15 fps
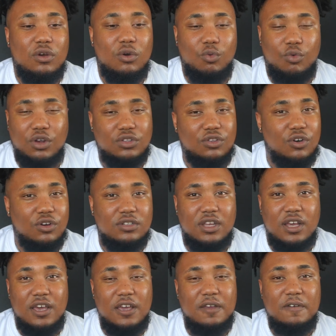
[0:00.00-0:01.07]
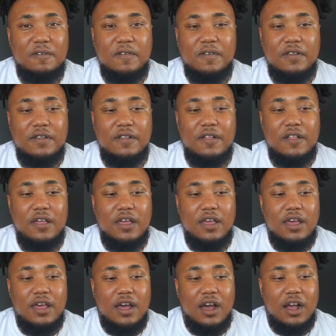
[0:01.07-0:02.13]
Worked all day.
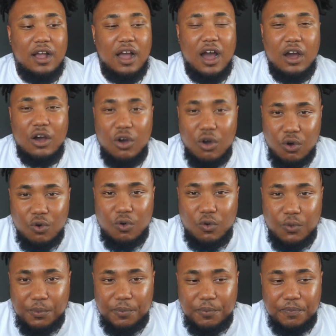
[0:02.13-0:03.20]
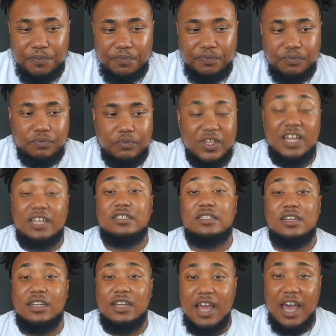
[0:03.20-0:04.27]
I got home and I took
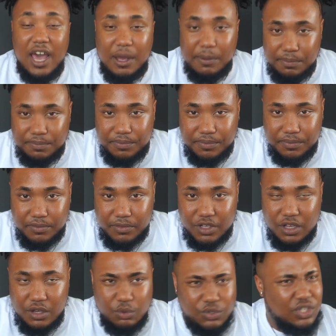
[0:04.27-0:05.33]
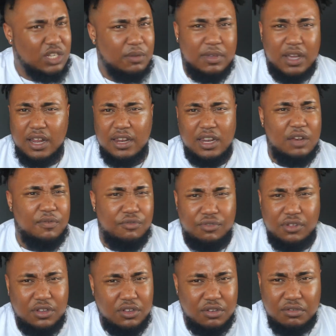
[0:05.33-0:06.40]
a nap, which is something I never
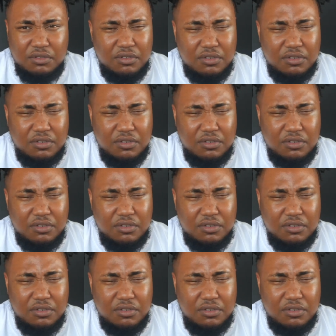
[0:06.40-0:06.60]
really do.